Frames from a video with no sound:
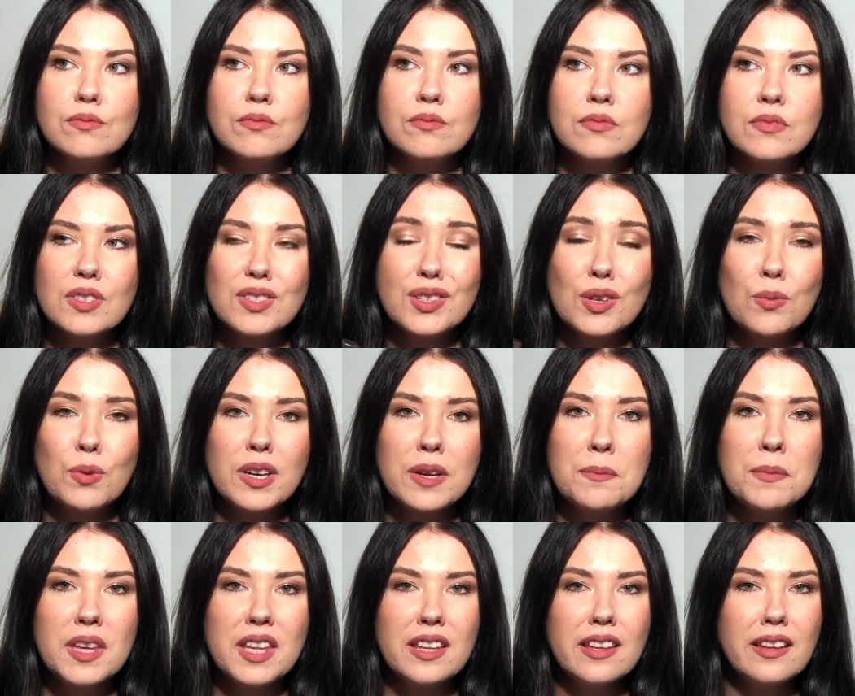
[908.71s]
So what
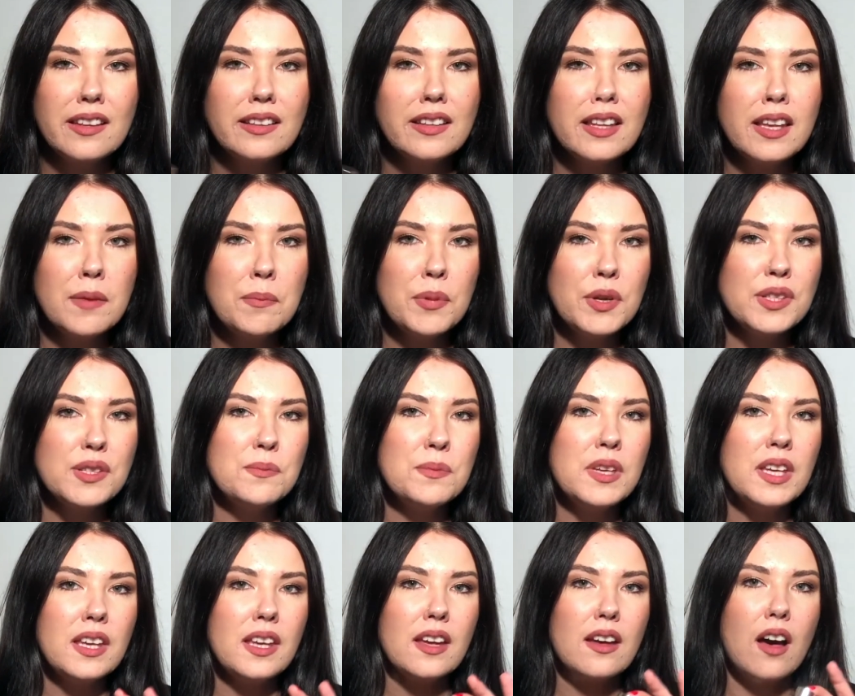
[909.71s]
immediately puts
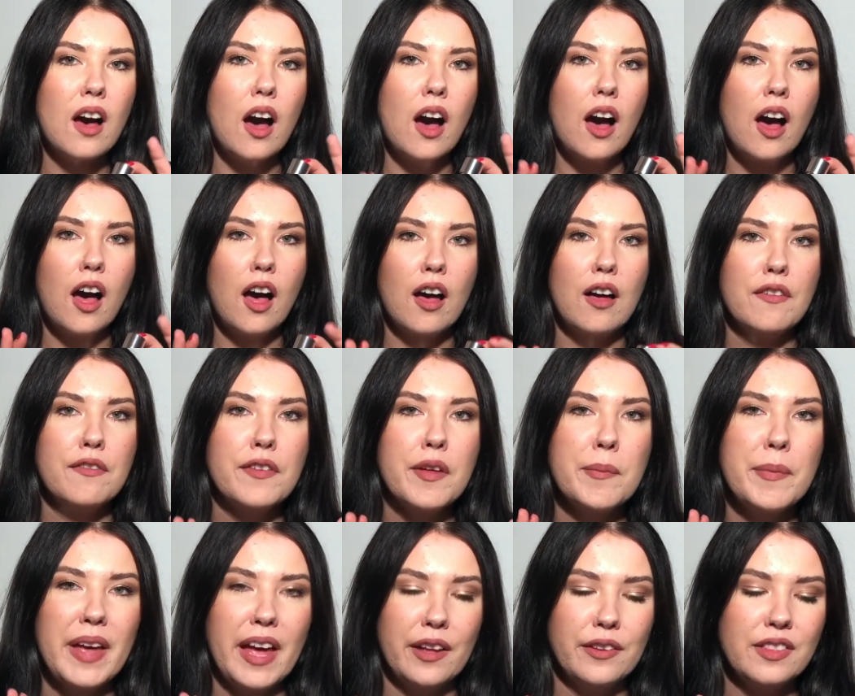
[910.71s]
me off
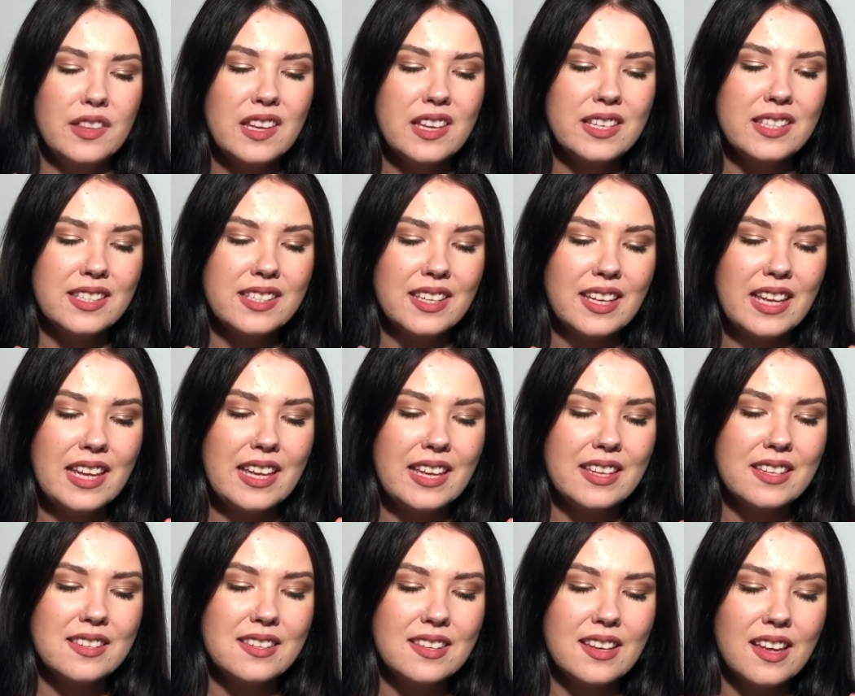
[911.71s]
about this
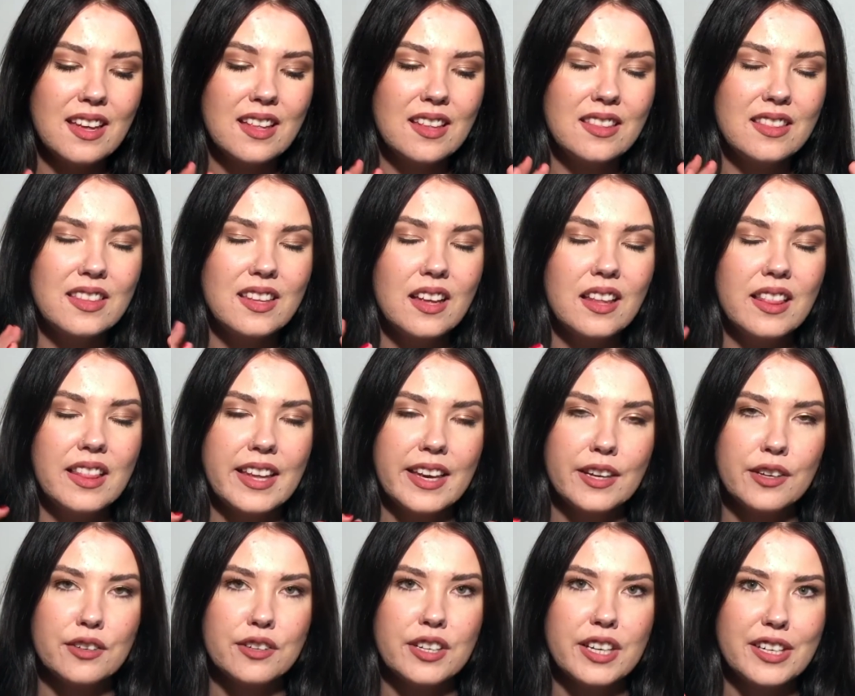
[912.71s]
is the
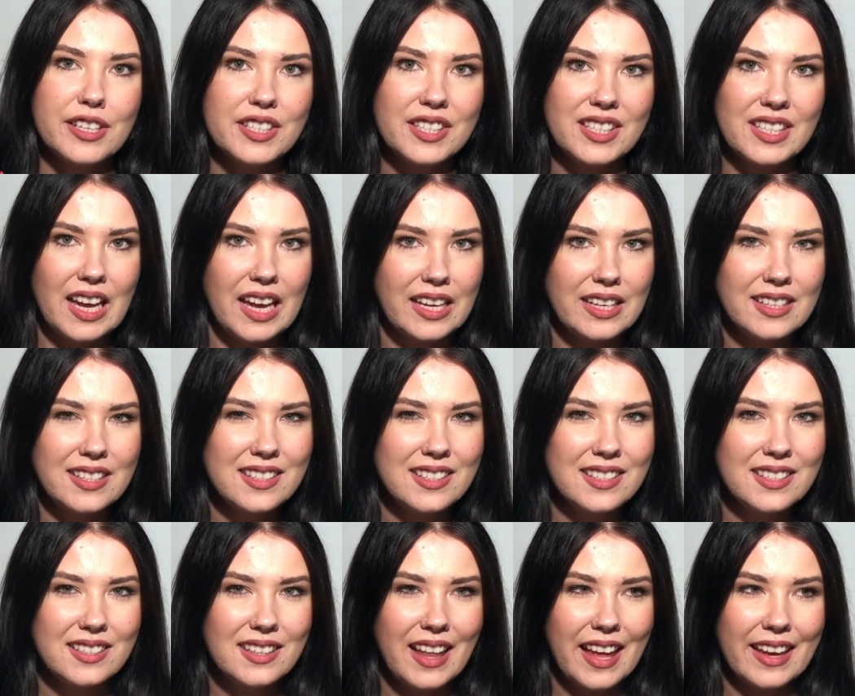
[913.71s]
licorice scent.
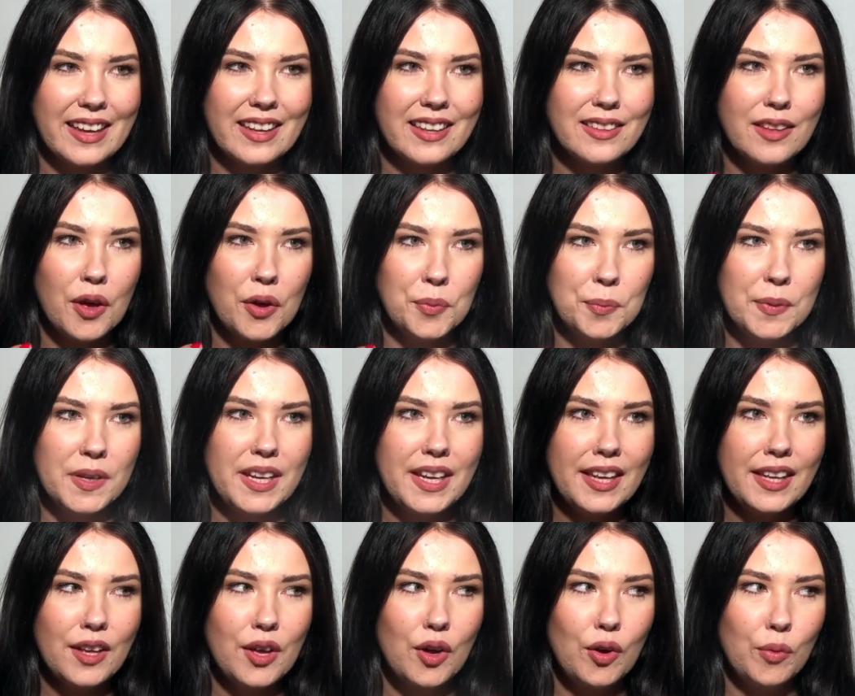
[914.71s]
Like the
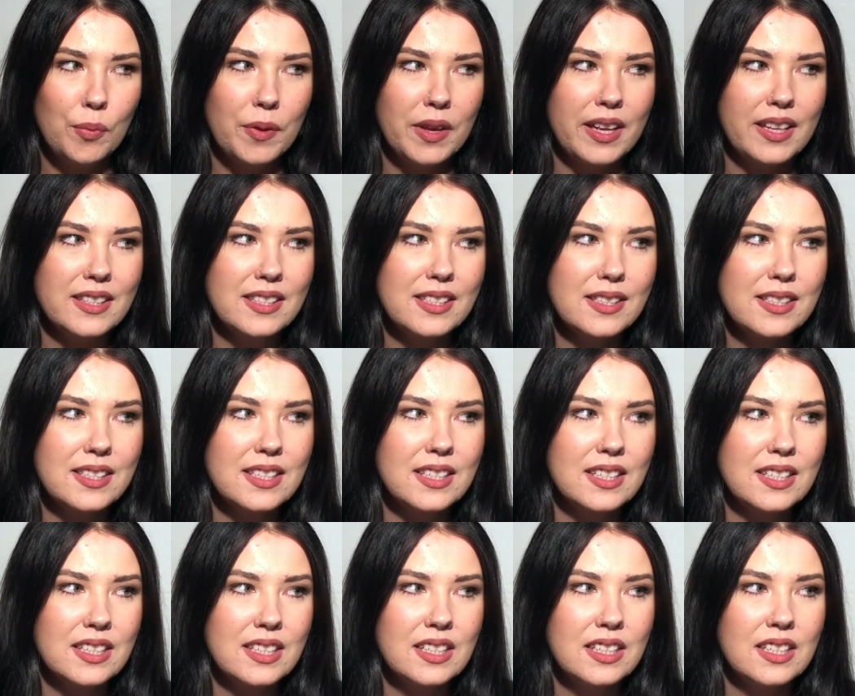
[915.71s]
opening opens
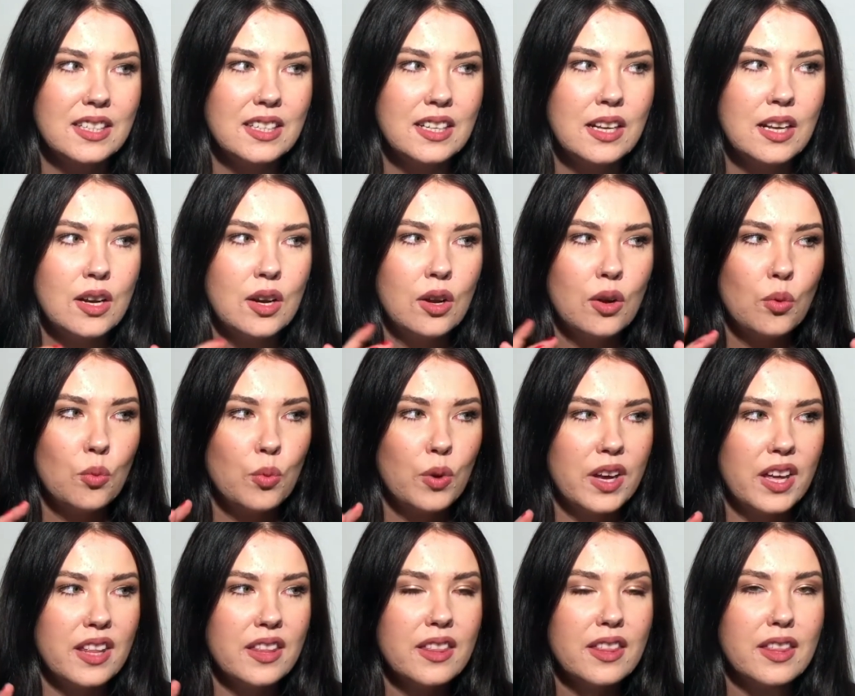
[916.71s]

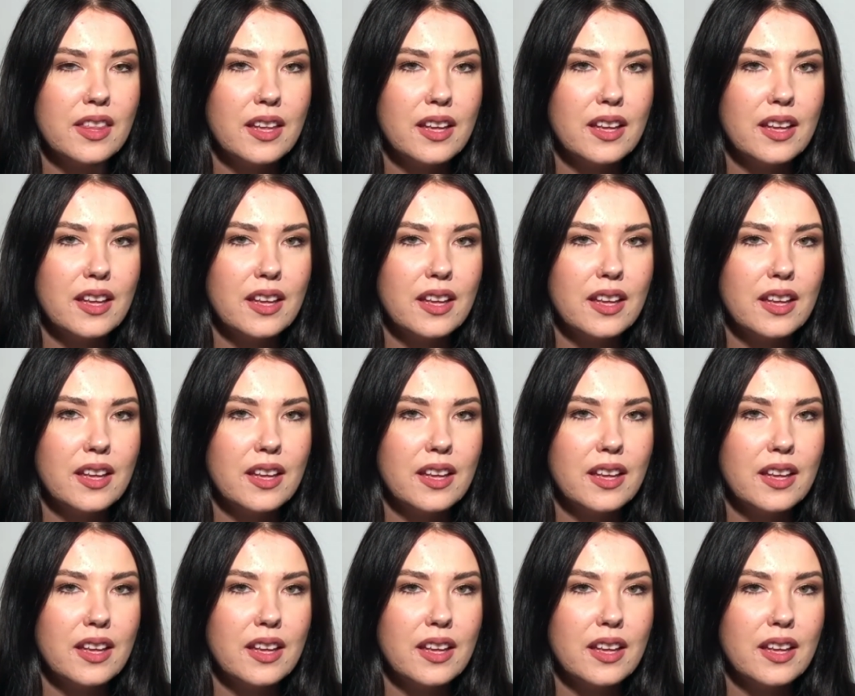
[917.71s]
with